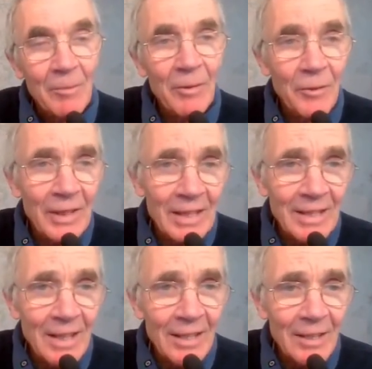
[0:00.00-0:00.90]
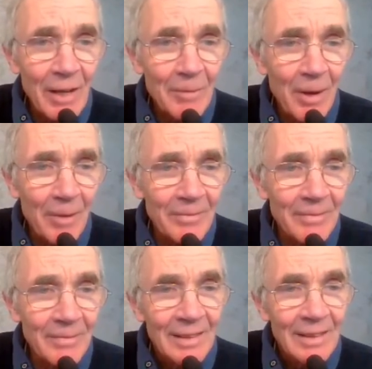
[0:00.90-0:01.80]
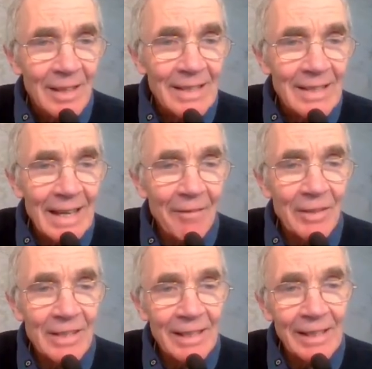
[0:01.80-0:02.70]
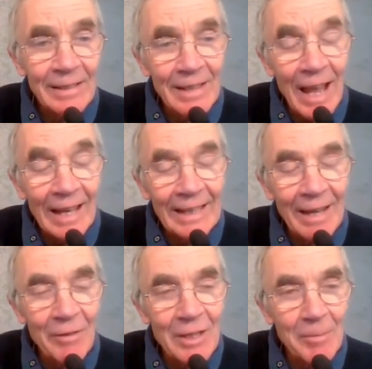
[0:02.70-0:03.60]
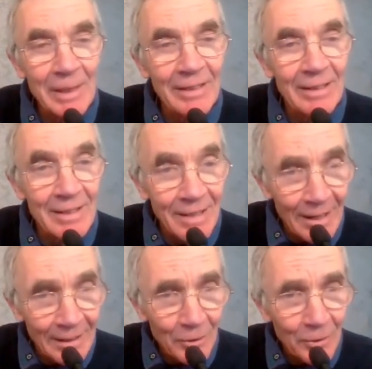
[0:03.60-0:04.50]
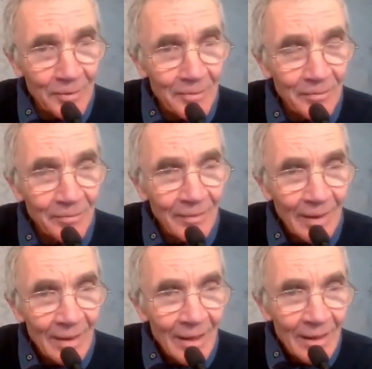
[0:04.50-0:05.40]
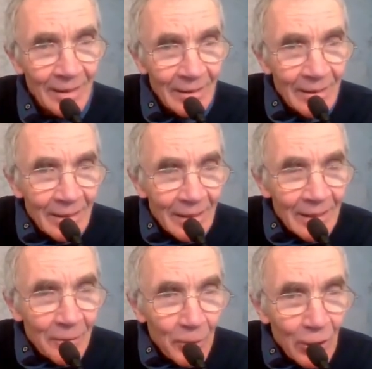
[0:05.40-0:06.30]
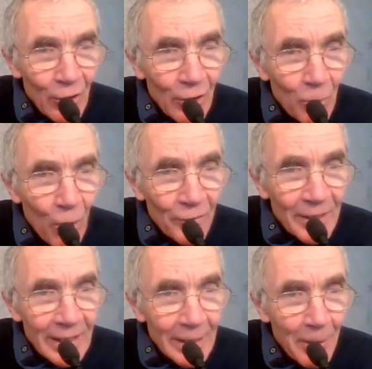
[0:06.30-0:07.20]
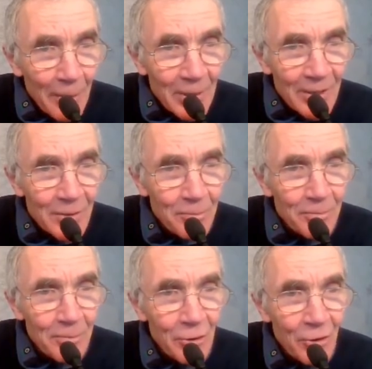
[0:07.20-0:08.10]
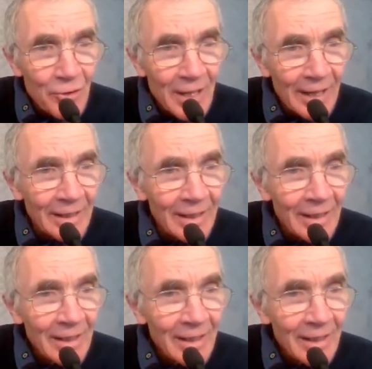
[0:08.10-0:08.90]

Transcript: But for this size of heat pump, it's inevitably inevitably going to cycle. And if we look at what the heat pump is producing,